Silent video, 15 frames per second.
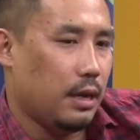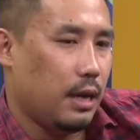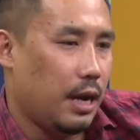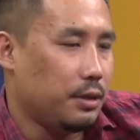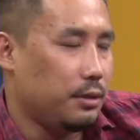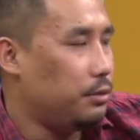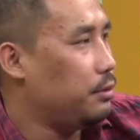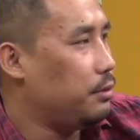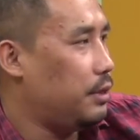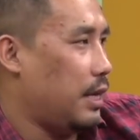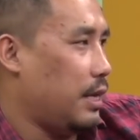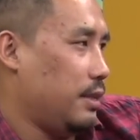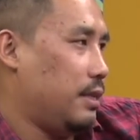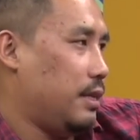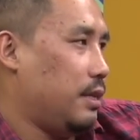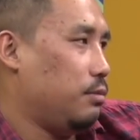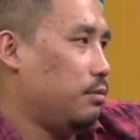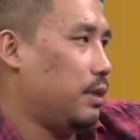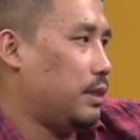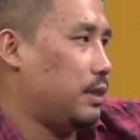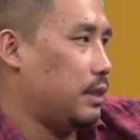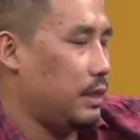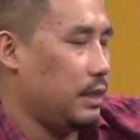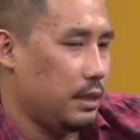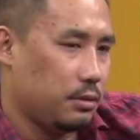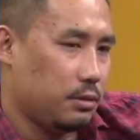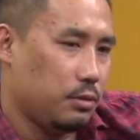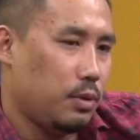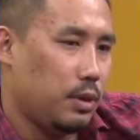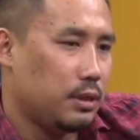I do that water,
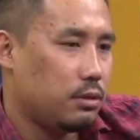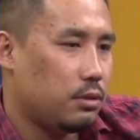then one